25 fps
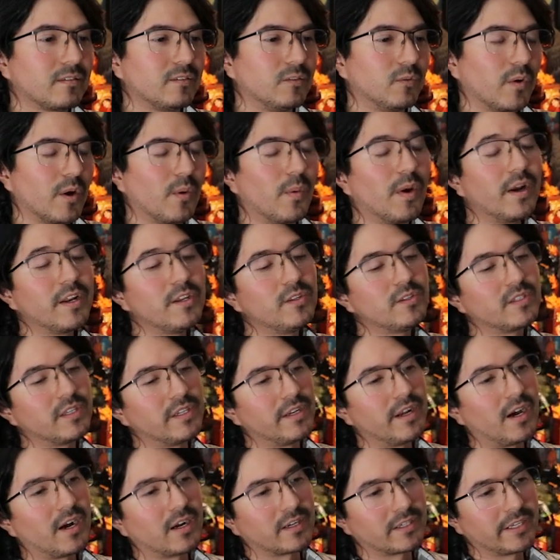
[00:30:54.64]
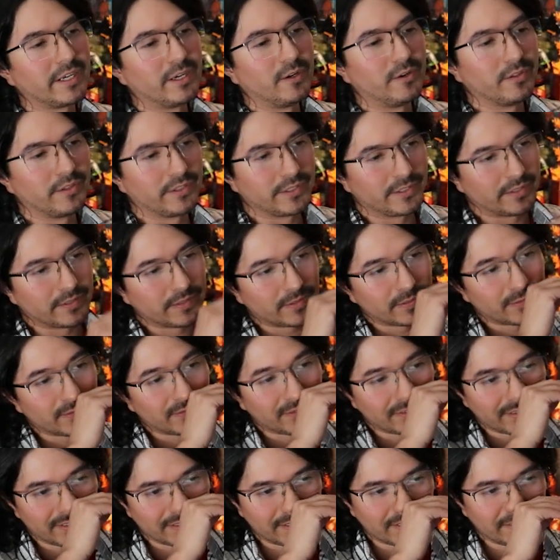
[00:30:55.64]
Do I want to use a Noctowl though?
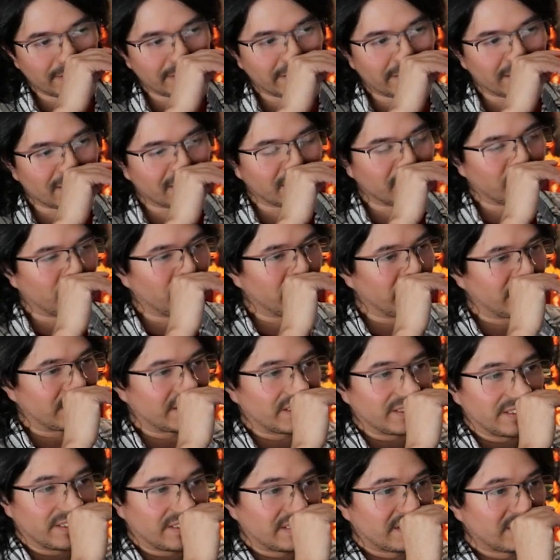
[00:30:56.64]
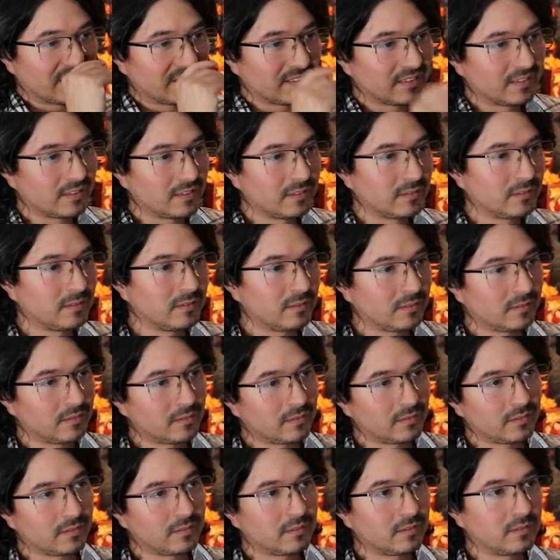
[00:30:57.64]
That's the question.
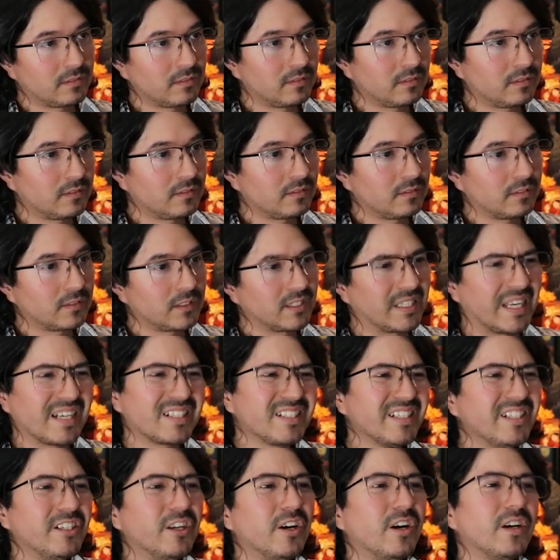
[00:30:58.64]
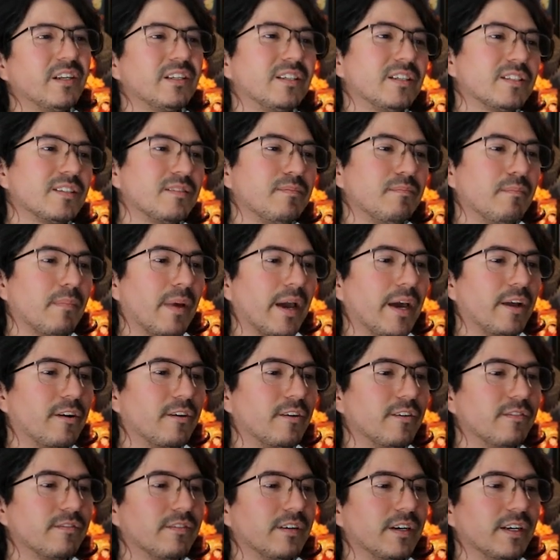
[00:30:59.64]
Because actually, no, it doesn't
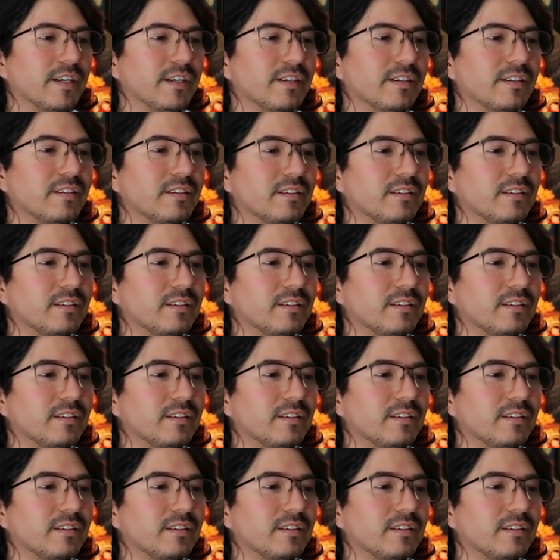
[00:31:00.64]
matter if I...